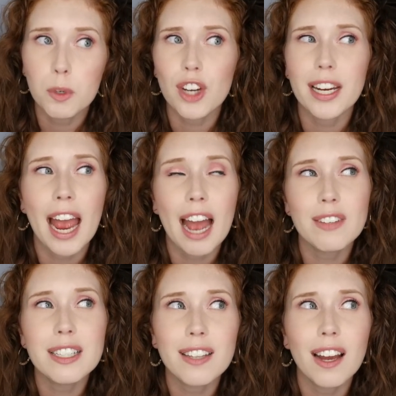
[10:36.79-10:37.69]
which I
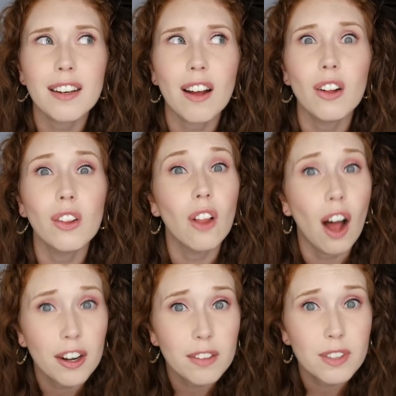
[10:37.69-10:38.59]
haven't done a
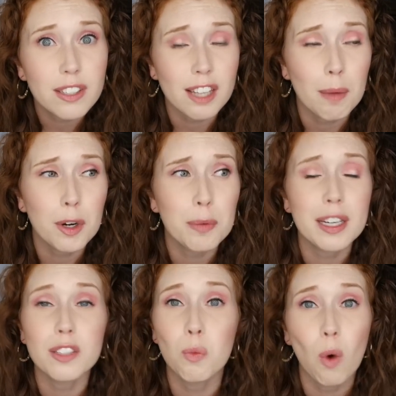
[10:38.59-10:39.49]
lot of this summer
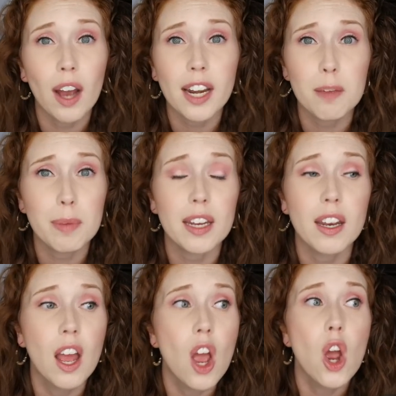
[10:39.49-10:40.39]
because one, I've been